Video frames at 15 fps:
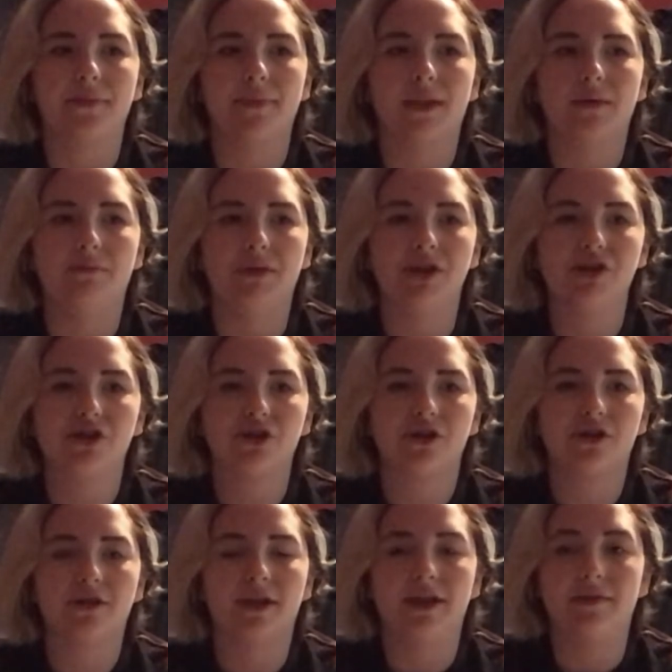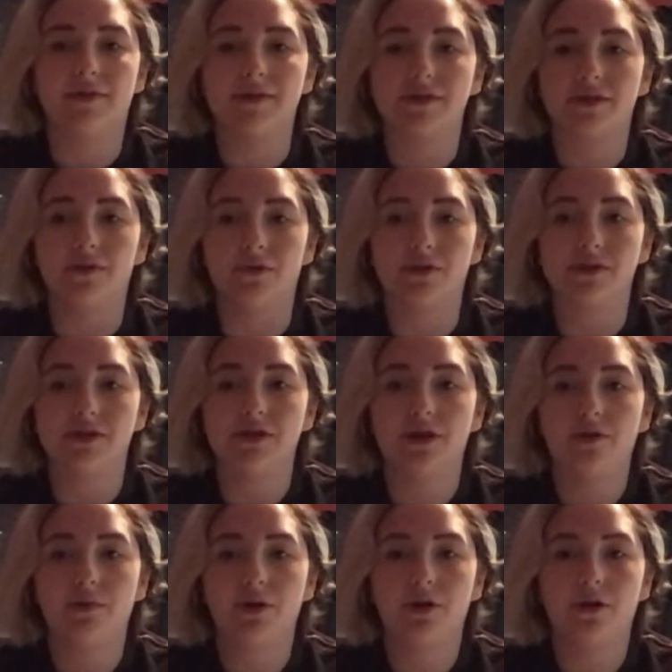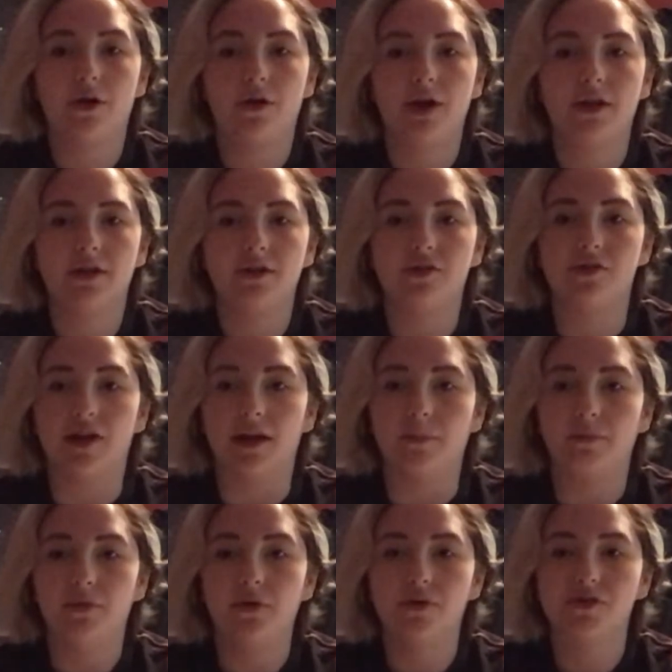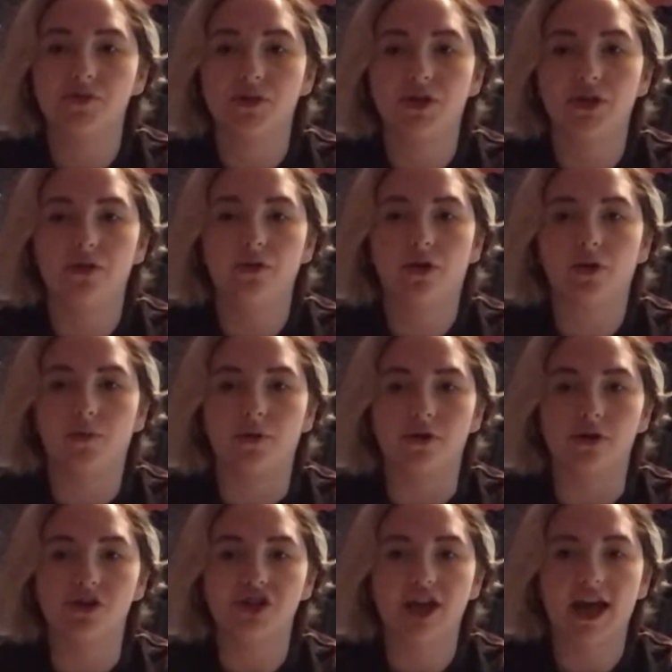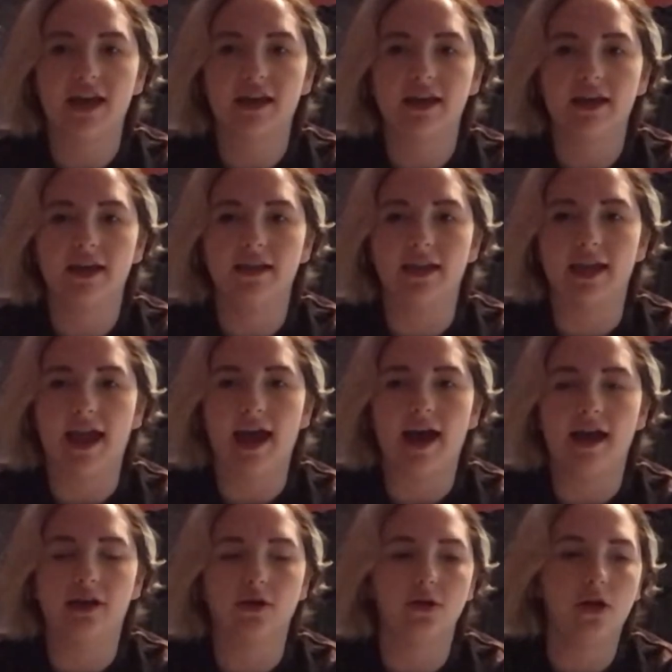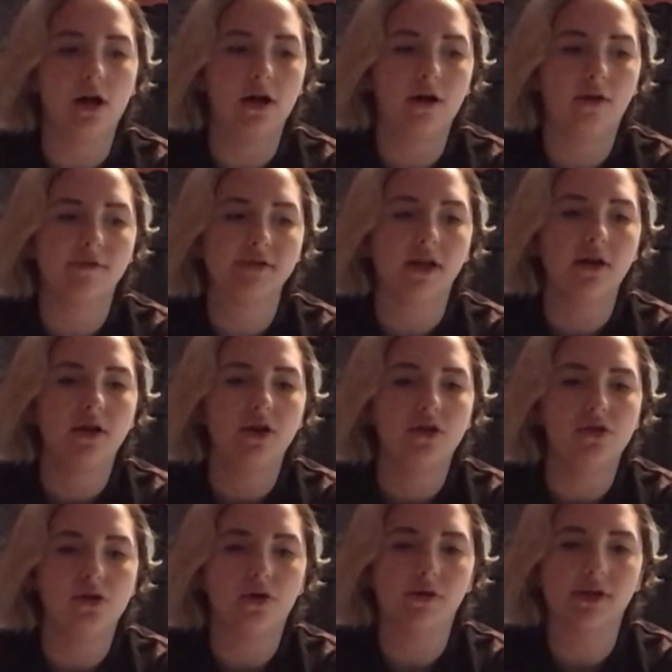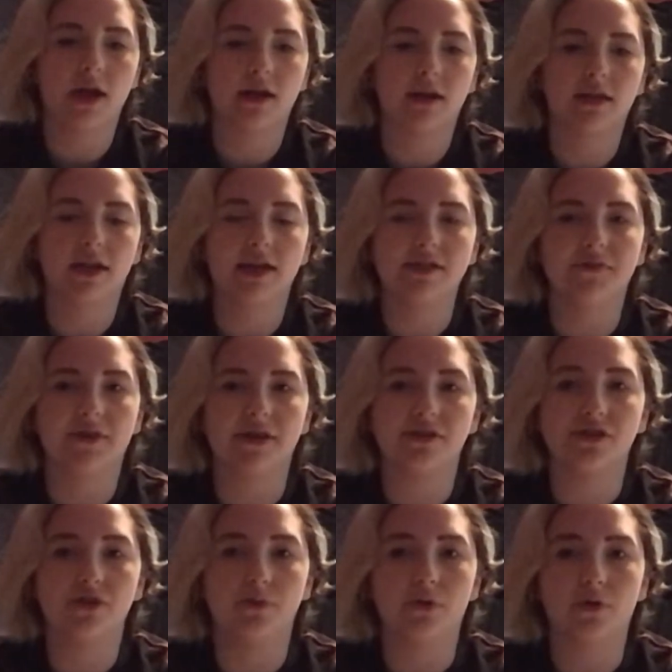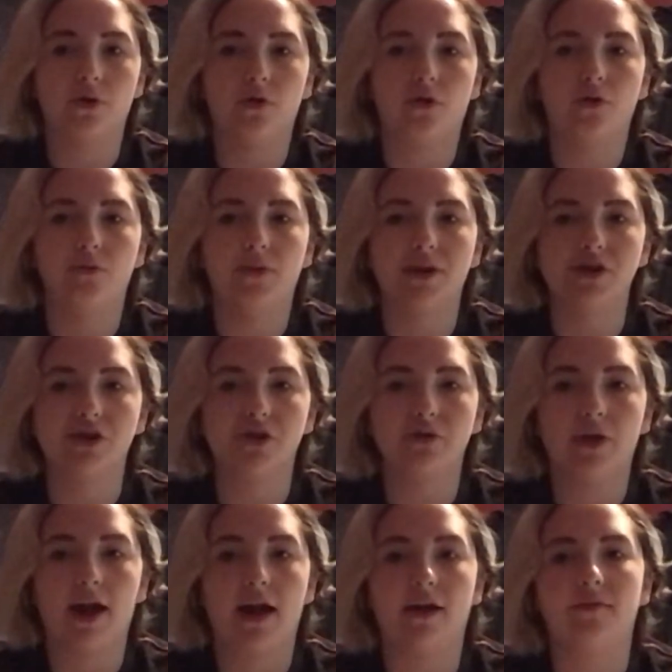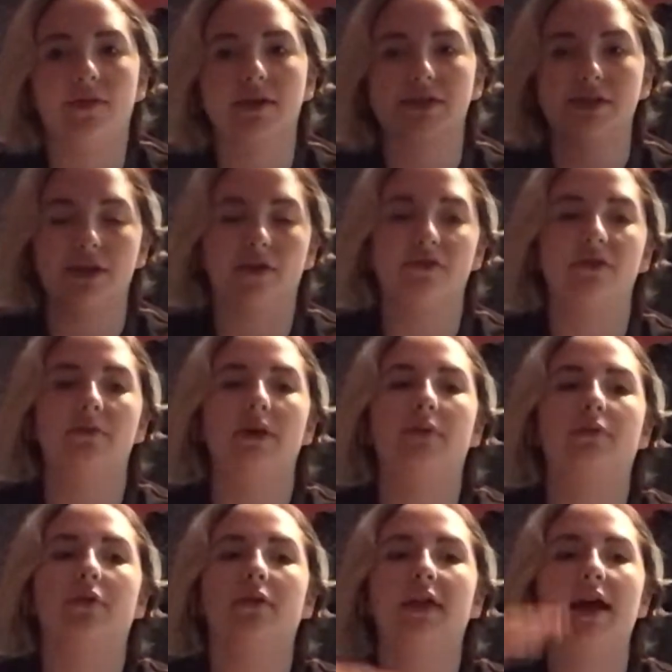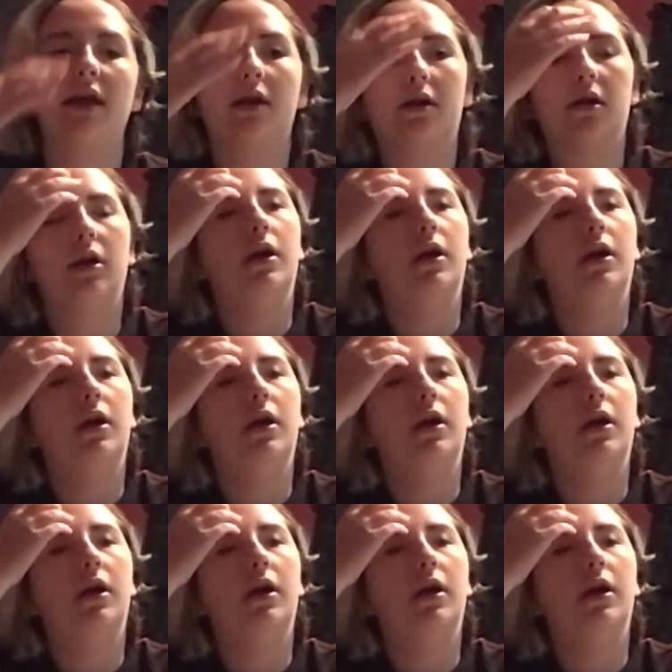Make sure that if it's going to snow where you're going, that you take boots with you and a winter jacket, like hat, gloves, those kind of things. If it gets super cold, make sure you have like stuff to be able to layer.